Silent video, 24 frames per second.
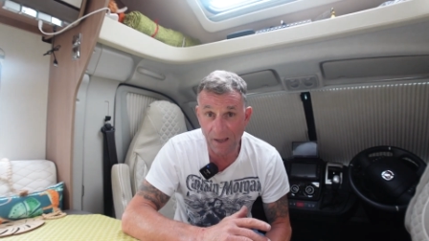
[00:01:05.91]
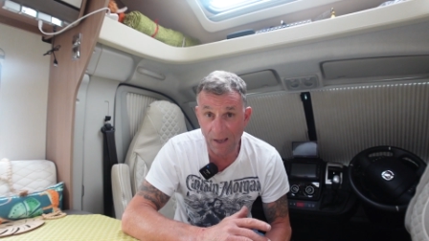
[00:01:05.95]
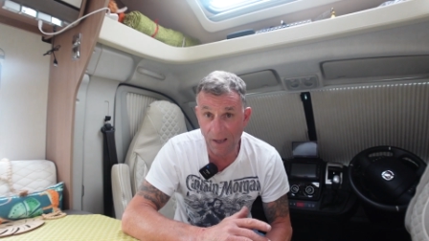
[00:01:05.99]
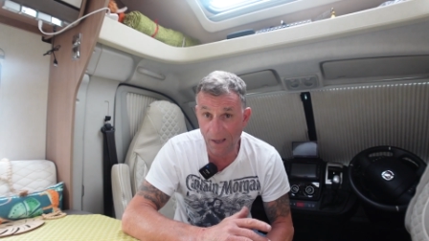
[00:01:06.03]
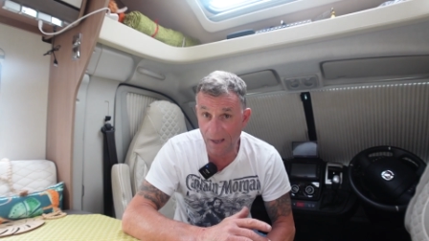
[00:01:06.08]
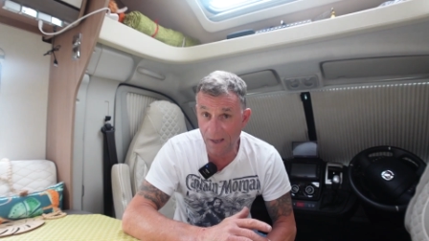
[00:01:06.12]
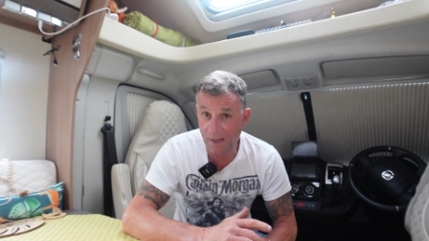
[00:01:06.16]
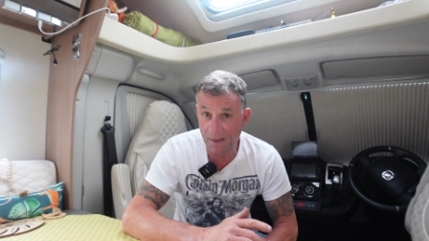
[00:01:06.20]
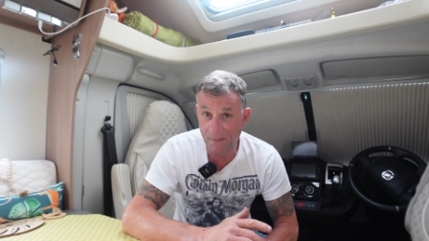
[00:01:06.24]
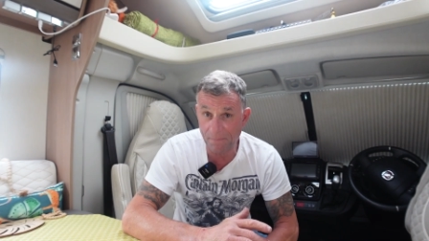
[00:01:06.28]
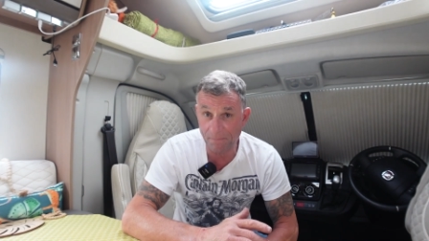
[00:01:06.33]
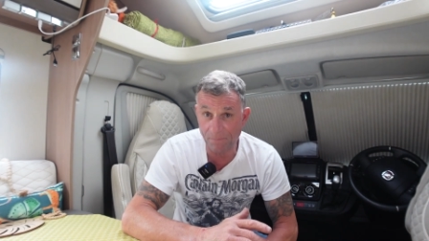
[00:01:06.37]

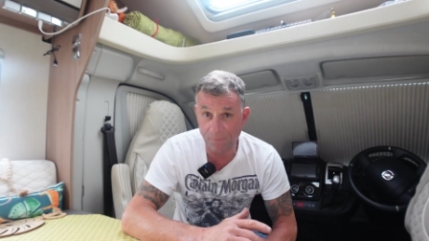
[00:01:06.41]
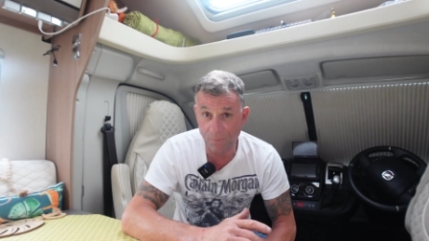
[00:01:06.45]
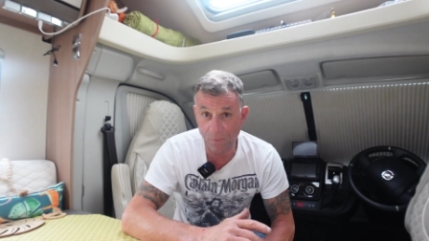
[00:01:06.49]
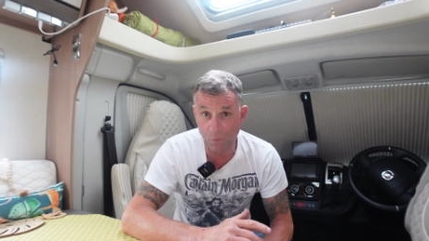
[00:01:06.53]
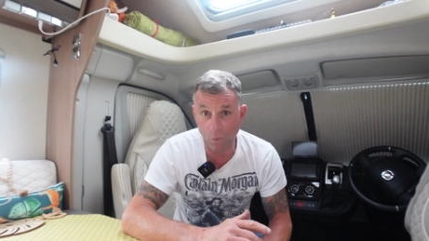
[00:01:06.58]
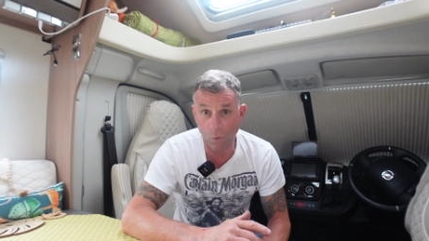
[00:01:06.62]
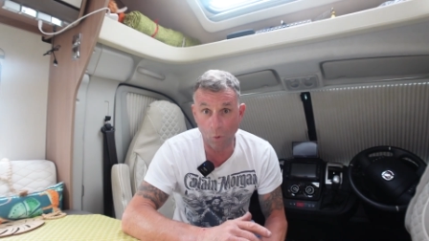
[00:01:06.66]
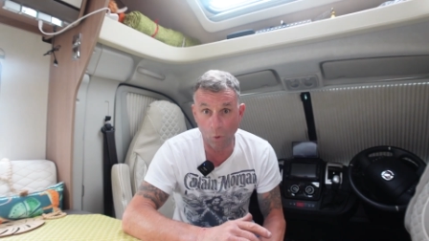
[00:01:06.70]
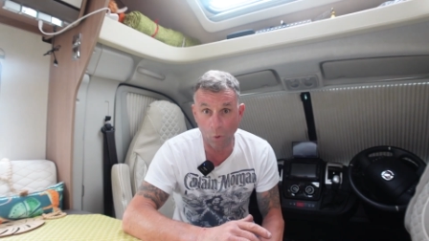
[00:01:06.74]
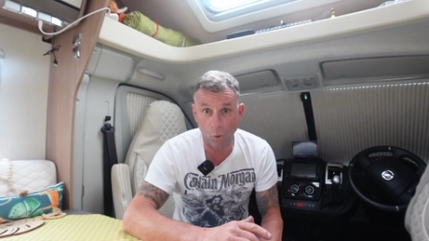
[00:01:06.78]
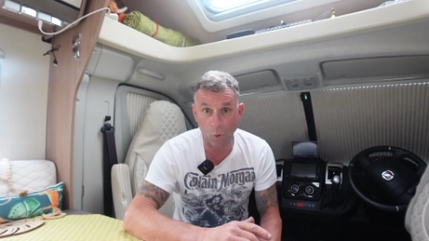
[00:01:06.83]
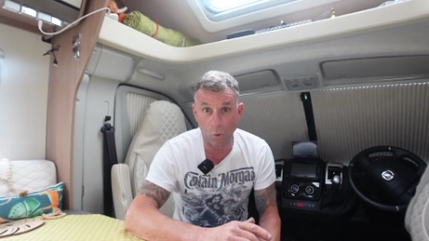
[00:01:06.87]

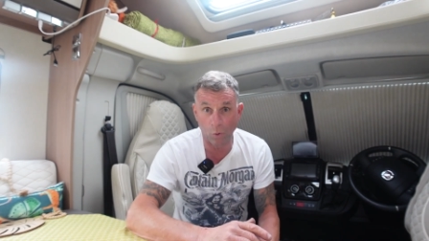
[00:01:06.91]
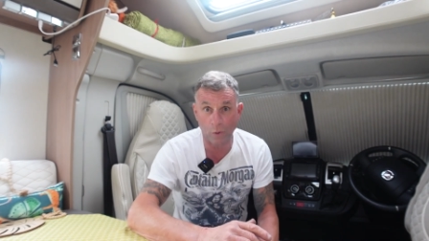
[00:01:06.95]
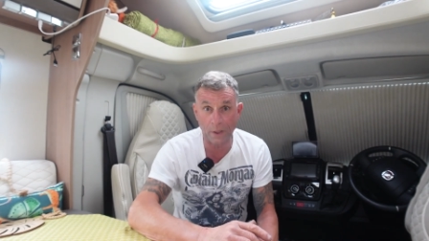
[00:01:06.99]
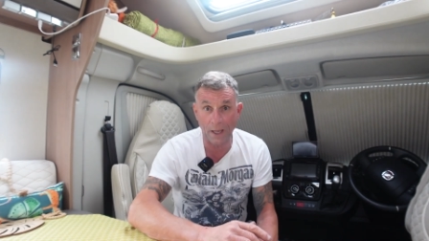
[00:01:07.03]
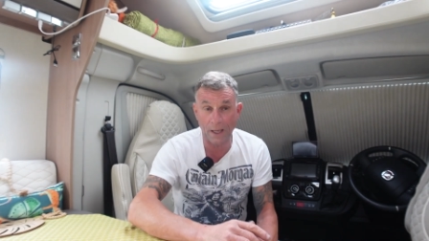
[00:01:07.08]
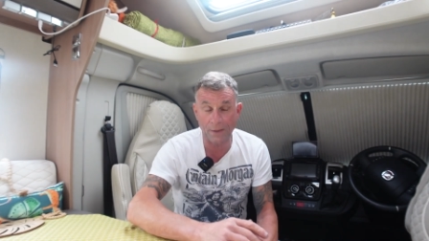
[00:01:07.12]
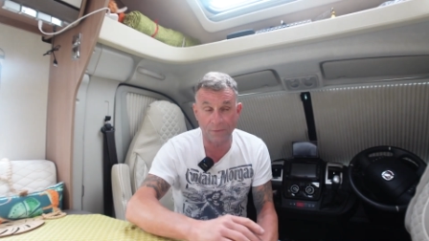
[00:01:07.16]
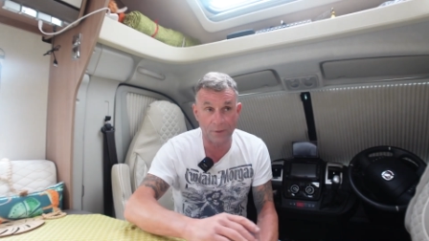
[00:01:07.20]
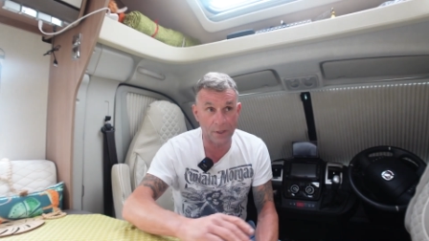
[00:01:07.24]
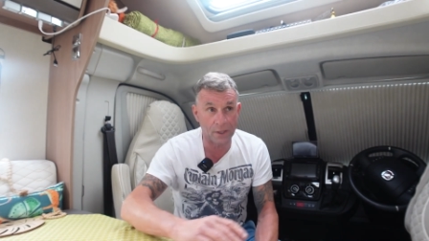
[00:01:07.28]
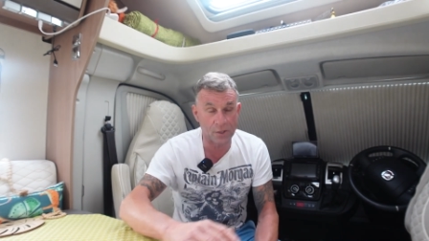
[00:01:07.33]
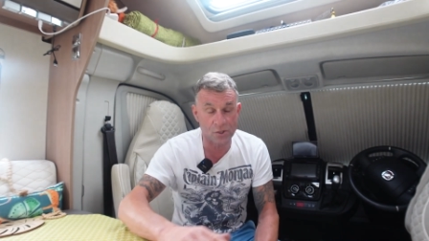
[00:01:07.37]
oh,
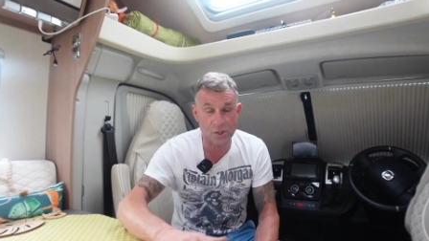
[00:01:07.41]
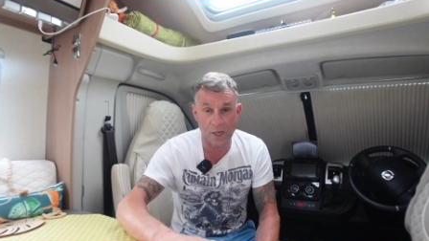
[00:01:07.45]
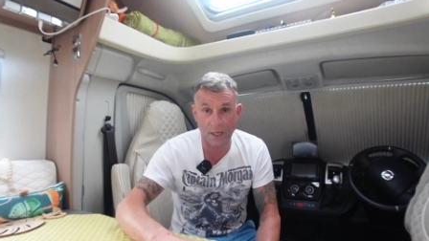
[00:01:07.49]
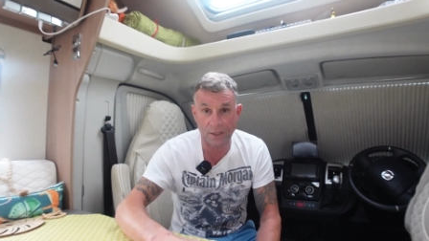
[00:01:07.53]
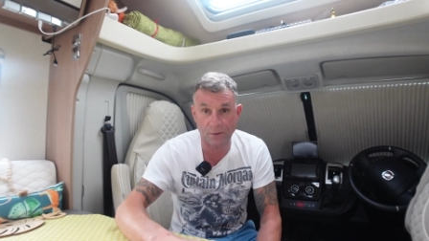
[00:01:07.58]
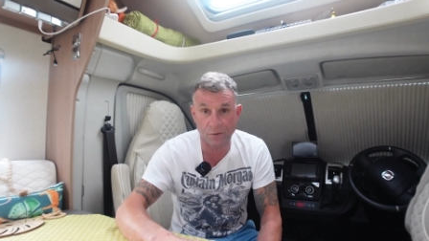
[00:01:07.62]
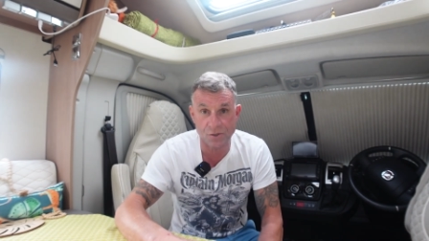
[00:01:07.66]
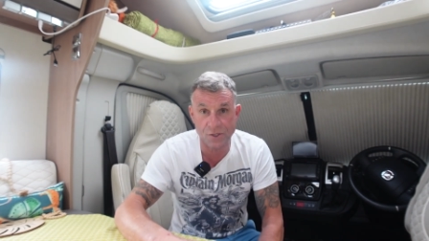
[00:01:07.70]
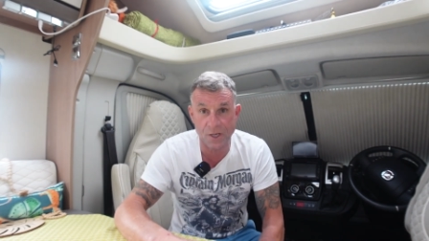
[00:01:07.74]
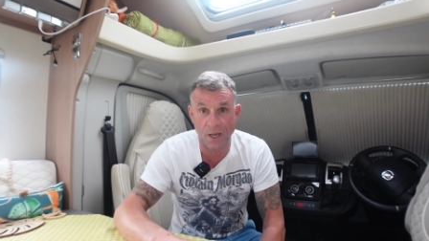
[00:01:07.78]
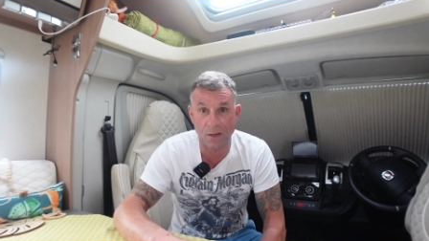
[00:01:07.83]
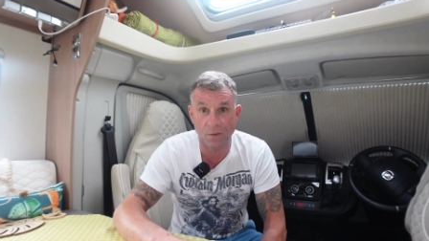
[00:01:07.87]
getting the
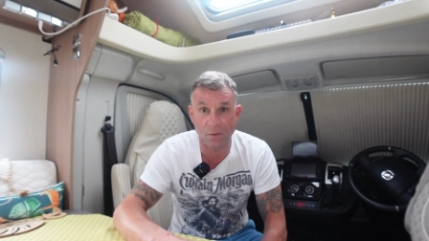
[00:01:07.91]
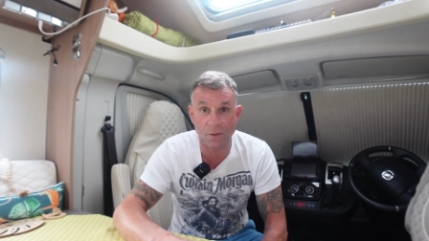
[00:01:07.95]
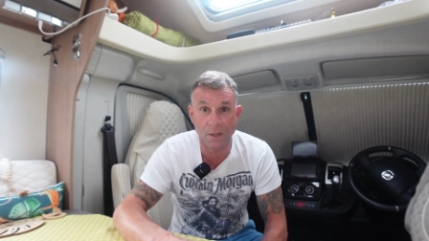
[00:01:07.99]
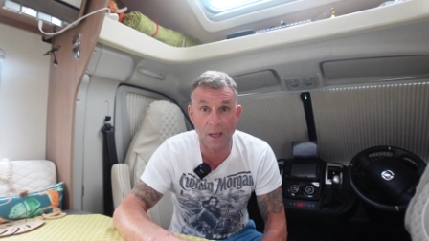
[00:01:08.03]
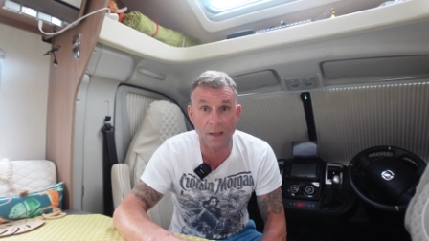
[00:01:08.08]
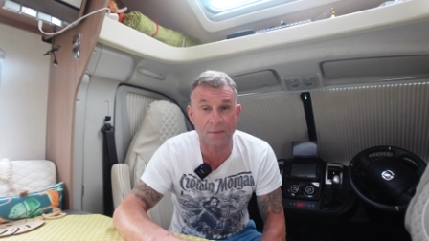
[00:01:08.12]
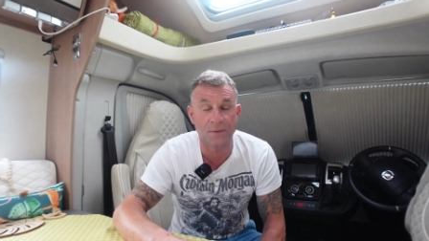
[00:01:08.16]
injectors out,